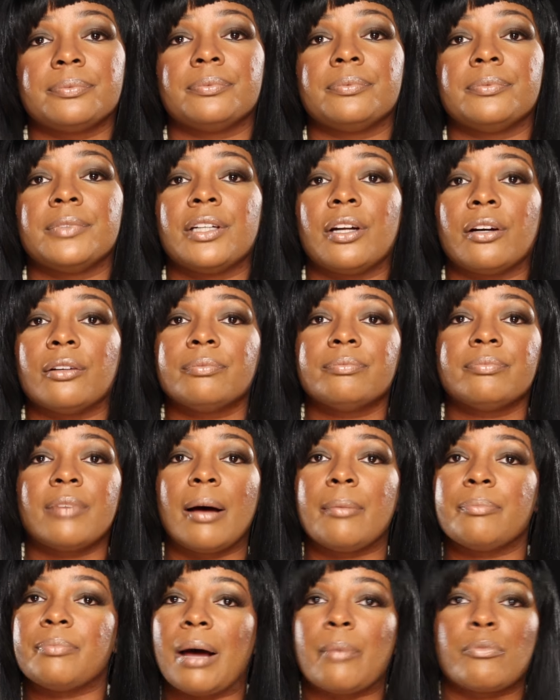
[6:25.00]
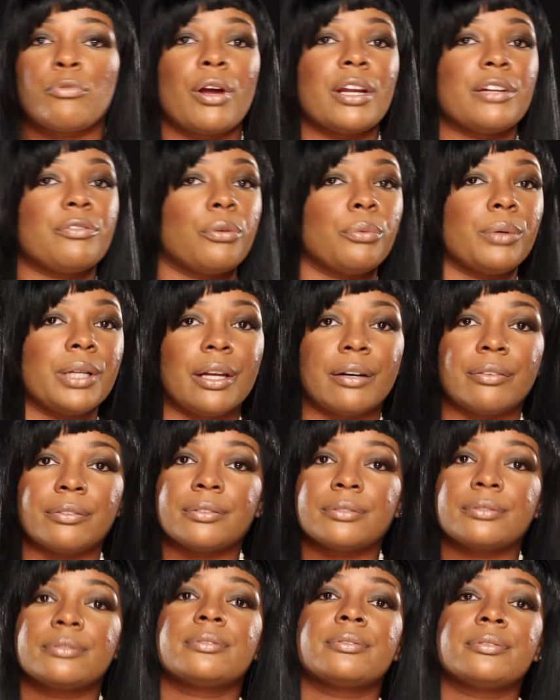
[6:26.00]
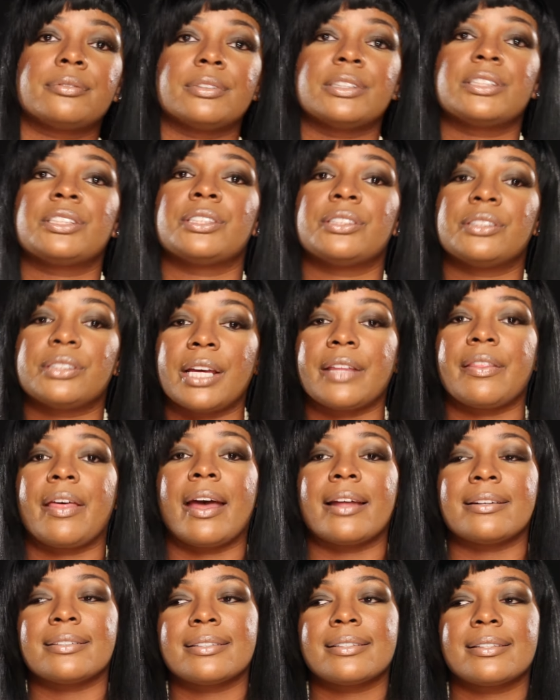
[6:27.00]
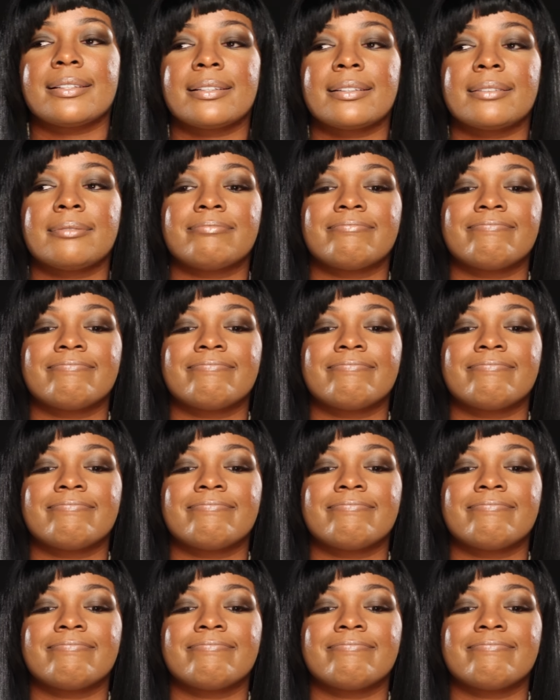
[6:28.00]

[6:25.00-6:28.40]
you know, I'm ready for whatever. Let's just say that.